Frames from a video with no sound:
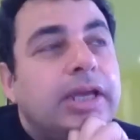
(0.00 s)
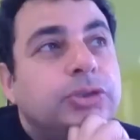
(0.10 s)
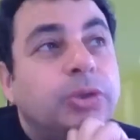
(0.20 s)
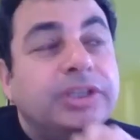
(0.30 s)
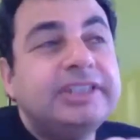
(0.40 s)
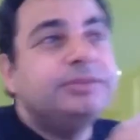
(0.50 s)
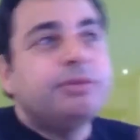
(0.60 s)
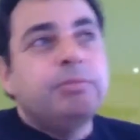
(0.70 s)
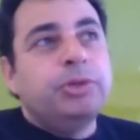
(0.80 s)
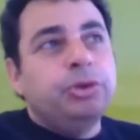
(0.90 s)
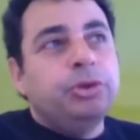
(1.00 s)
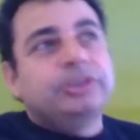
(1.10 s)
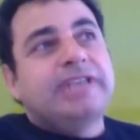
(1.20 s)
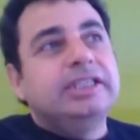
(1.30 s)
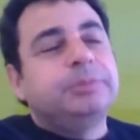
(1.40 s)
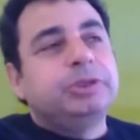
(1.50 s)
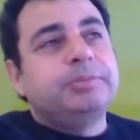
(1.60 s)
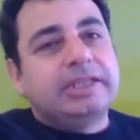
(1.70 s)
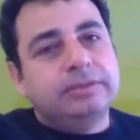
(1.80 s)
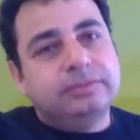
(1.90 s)
so this is from a neuroscience
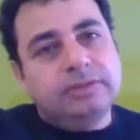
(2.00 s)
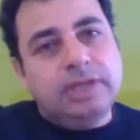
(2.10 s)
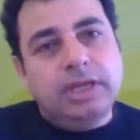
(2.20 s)
perspective.